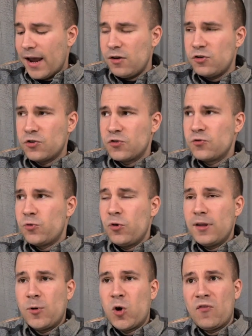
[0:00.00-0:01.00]
And New Jersey is
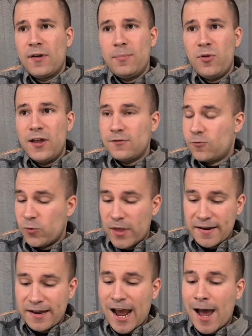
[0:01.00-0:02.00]
really the perfect place for
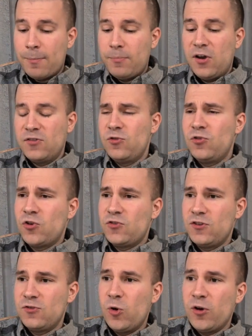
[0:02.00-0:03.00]
that to happen, because New
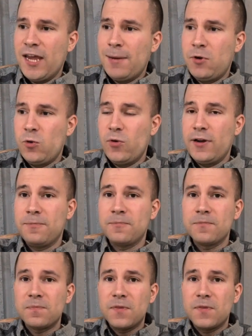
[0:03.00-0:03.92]
Jersey is located between